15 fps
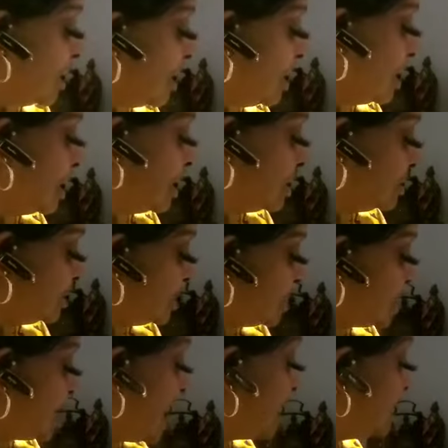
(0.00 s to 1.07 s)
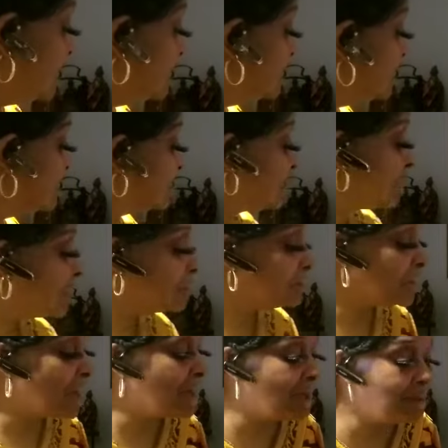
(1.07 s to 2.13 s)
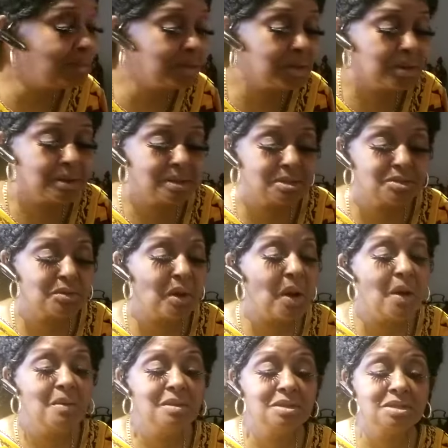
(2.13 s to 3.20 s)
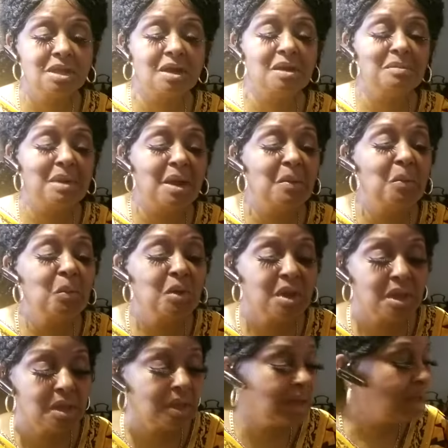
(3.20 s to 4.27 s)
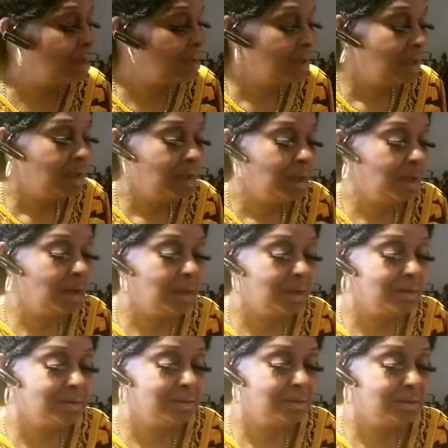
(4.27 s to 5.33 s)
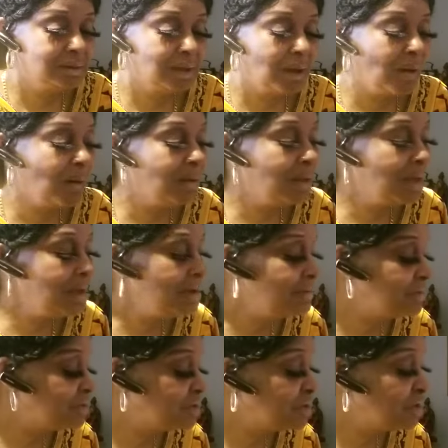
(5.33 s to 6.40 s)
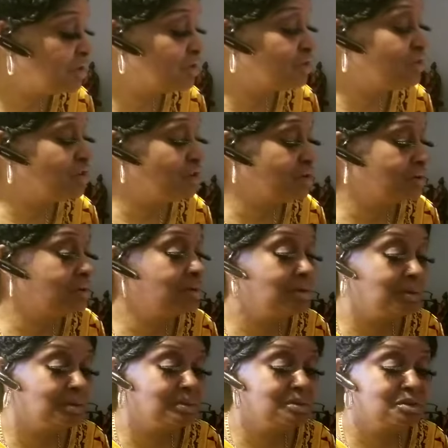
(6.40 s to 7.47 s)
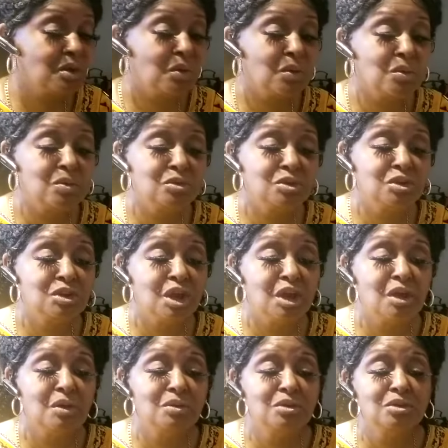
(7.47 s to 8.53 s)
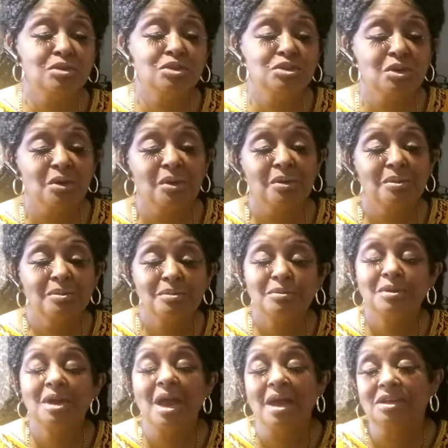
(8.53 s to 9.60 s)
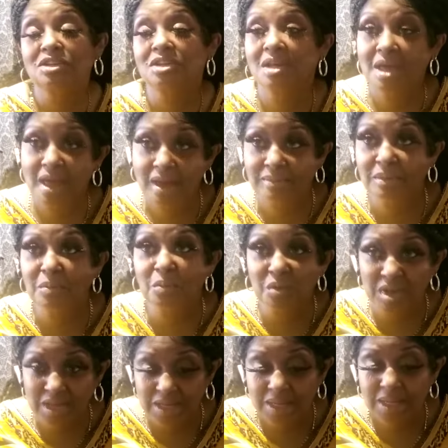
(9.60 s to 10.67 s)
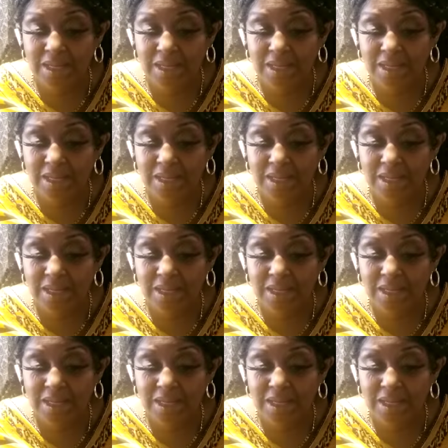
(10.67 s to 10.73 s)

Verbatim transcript: um, decided to drop by because you always talking about we. And all I ever see is just you. So today on your show, we yeah. actually have a we. You